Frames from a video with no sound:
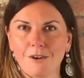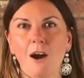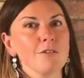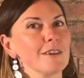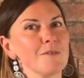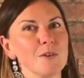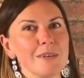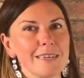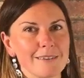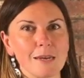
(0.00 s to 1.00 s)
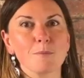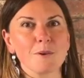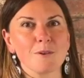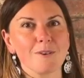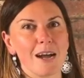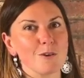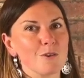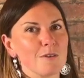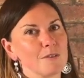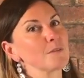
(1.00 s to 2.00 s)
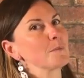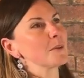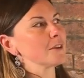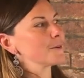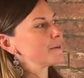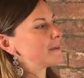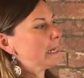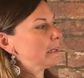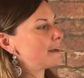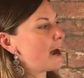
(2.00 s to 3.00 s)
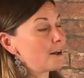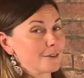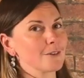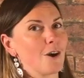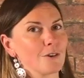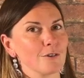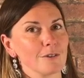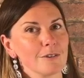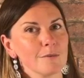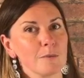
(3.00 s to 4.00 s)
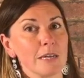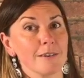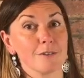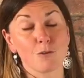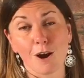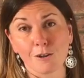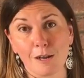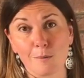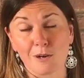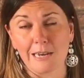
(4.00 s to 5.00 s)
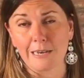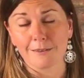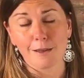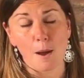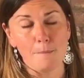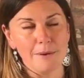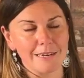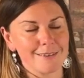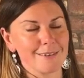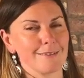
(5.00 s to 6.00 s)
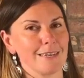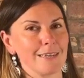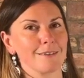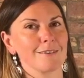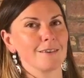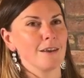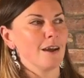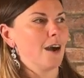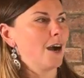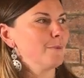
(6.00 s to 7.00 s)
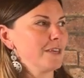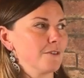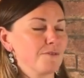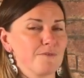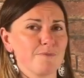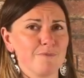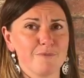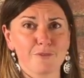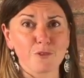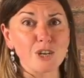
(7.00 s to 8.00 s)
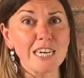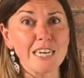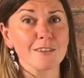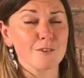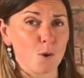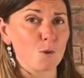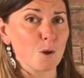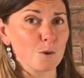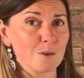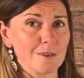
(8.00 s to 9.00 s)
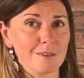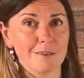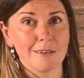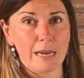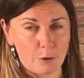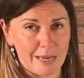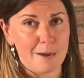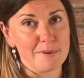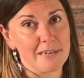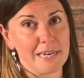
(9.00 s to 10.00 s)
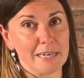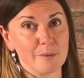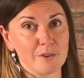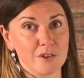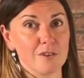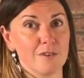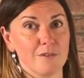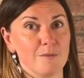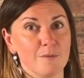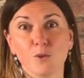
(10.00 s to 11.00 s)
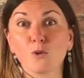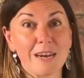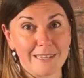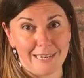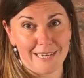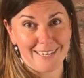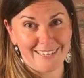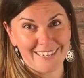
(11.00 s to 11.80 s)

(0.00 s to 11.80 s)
I'll give you an example. I don't know if you're familiar with Alex Honnold, but he's a rock climber and he does amazing things. Um, he free soloed El Capitan, which is crazy.